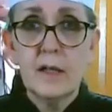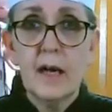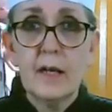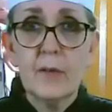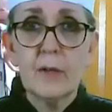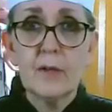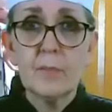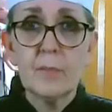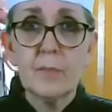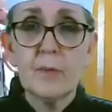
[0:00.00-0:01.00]
Hang with
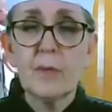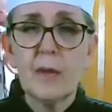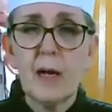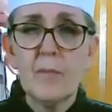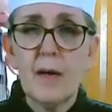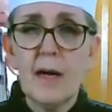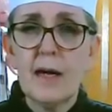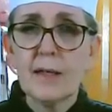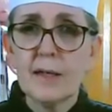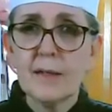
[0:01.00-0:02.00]
me, we'll be right
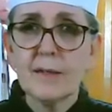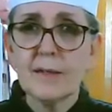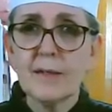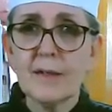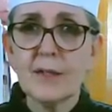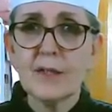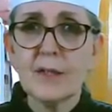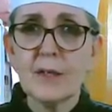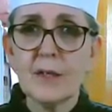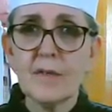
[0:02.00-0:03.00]
back to show
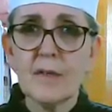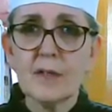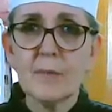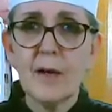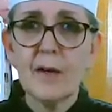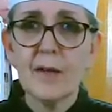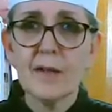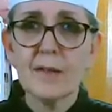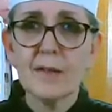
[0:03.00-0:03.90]
you the finished product.